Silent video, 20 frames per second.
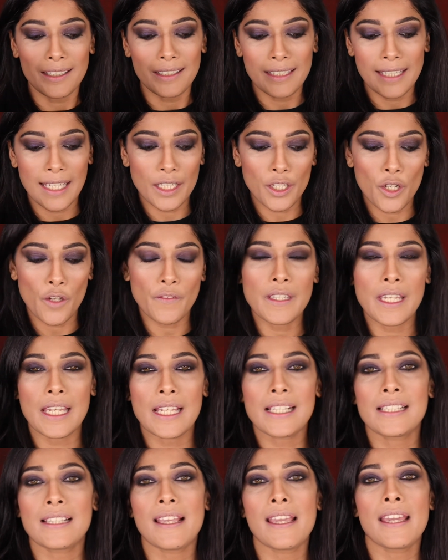taken off the
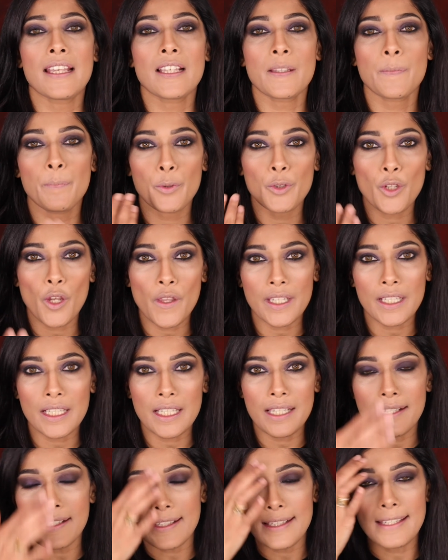excess, put on the
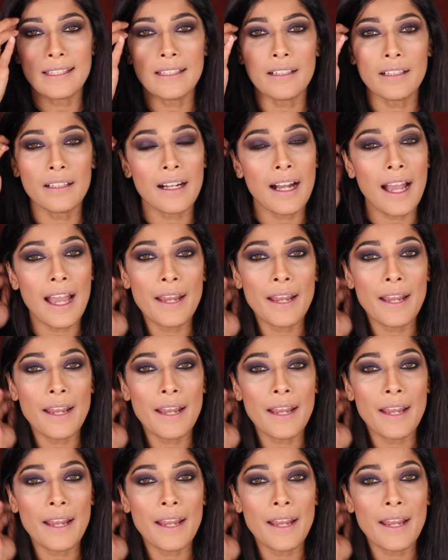concealer